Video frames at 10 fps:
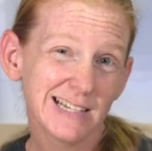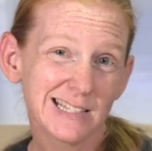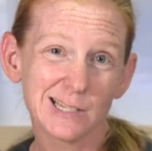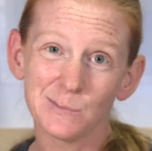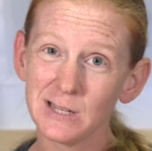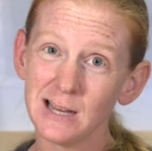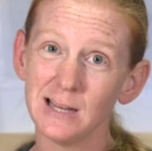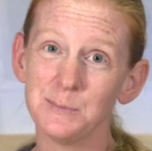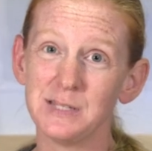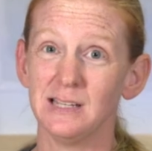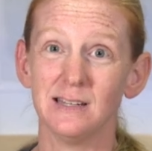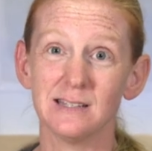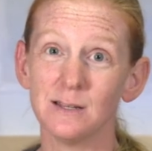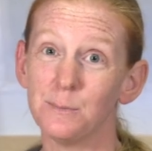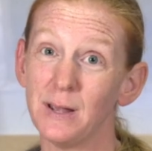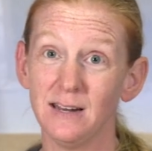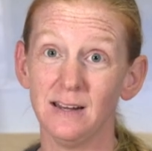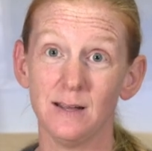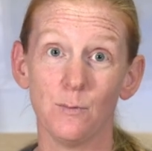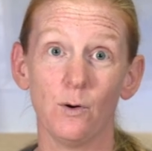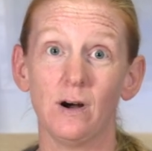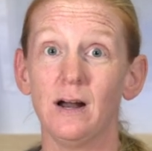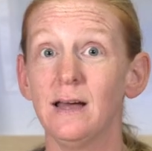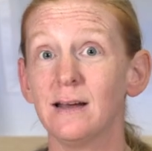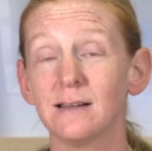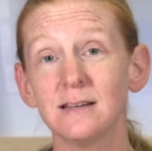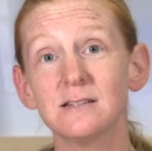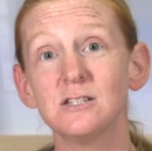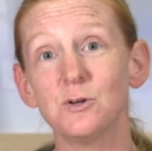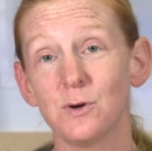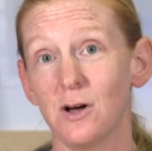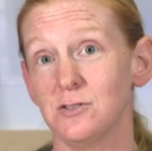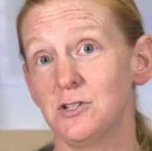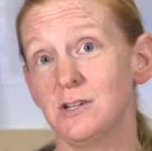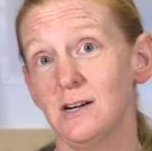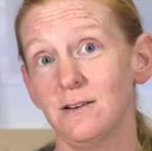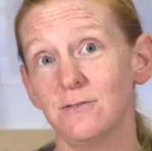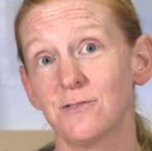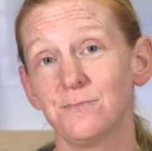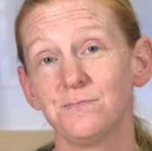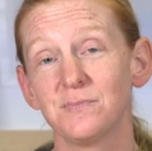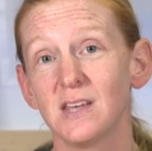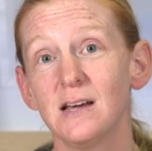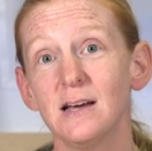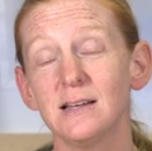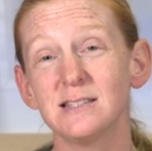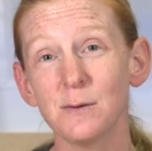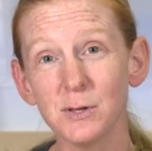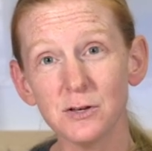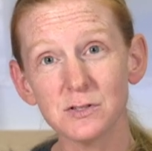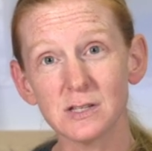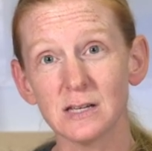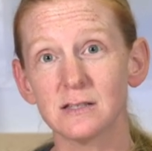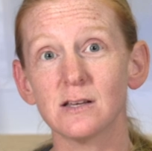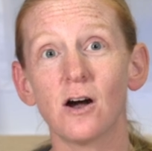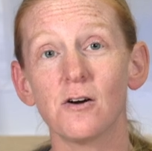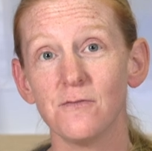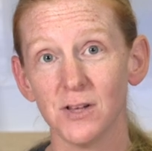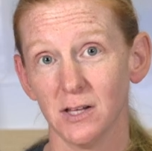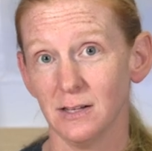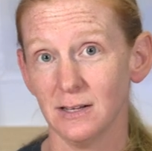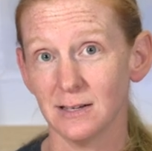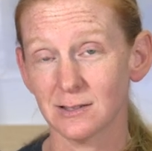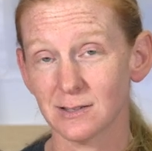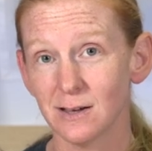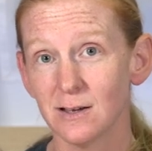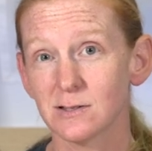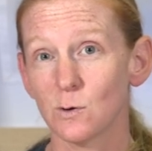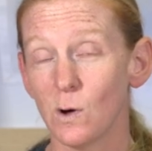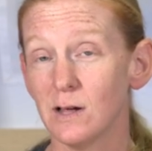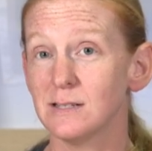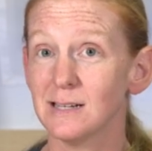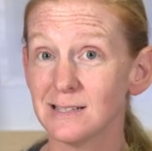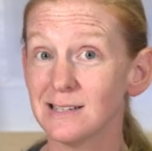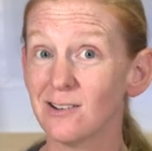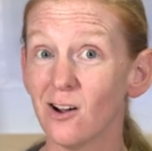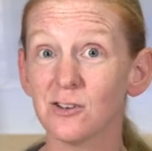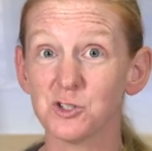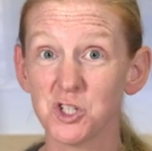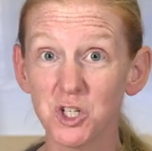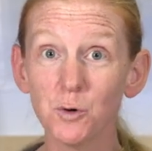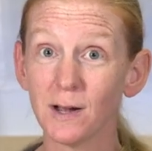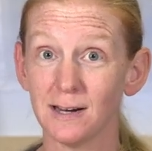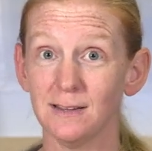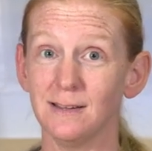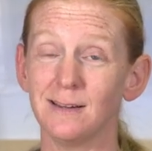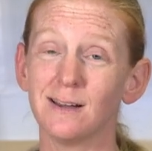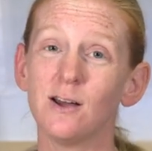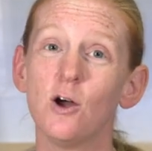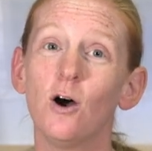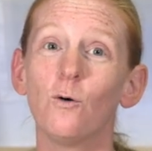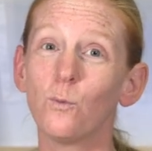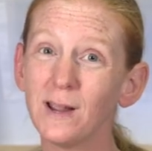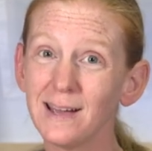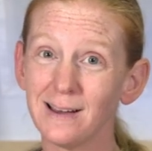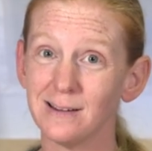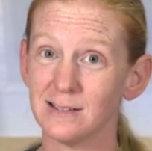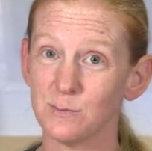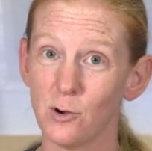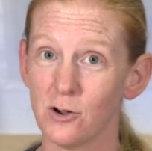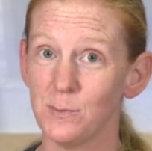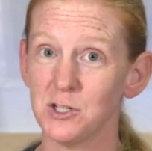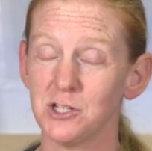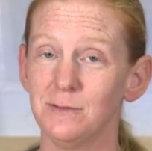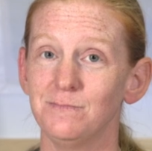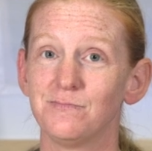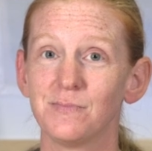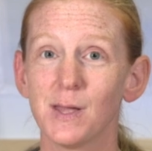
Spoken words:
sometimes it isn't made anymore and I linked to an alternative. And some of those links are affiliate links, so while it doesn't cost you anything, we get a small commission.